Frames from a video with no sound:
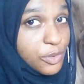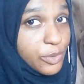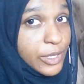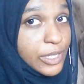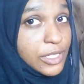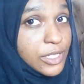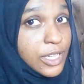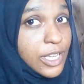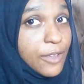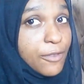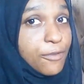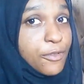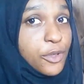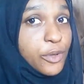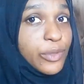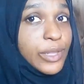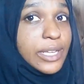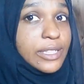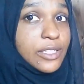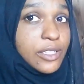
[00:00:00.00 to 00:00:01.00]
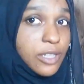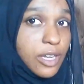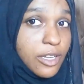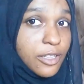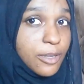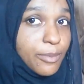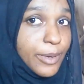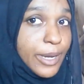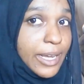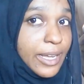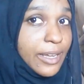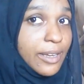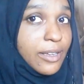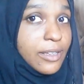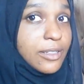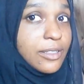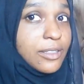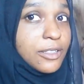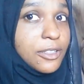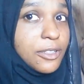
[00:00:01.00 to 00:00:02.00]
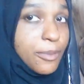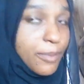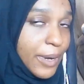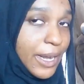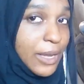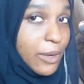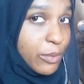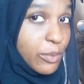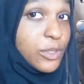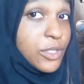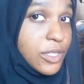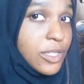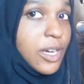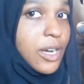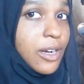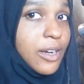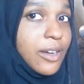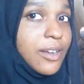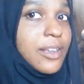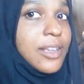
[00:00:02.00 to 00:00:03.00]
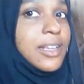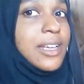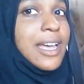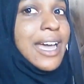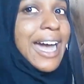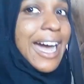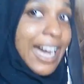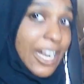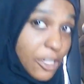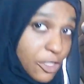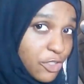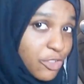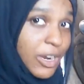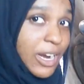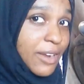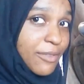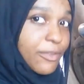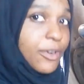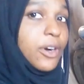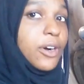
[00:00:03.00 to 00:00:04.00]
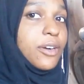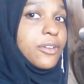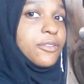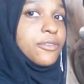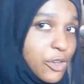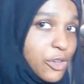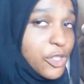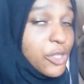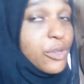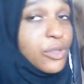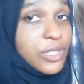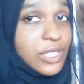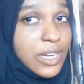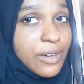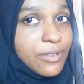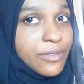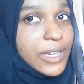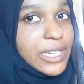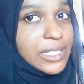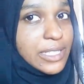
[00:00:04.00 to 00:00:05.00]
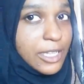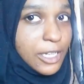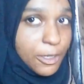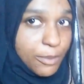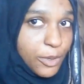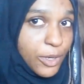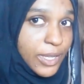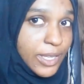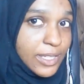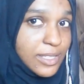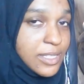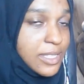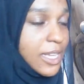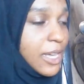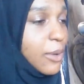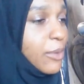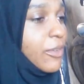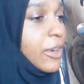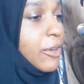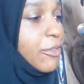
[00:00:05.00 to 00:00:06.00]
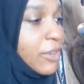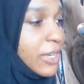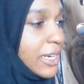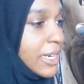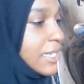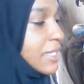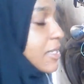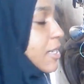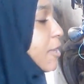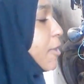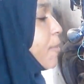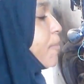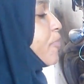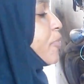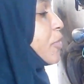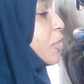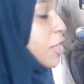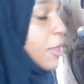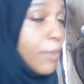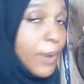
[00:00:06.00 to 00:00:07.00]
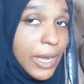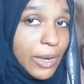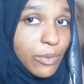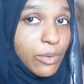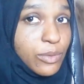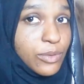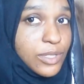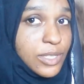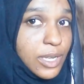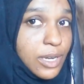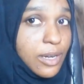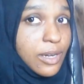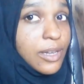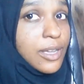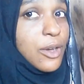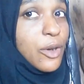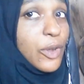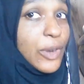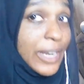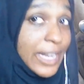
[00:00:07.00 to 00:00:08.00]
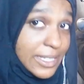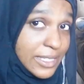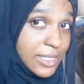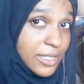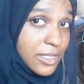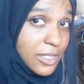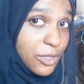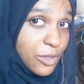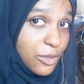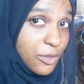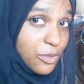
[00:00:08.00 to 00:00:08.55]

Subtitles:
switch, if you then start the bike will start and drive off, or you yourself have accidentally put it into gear without realising, the bike won't start unless it's in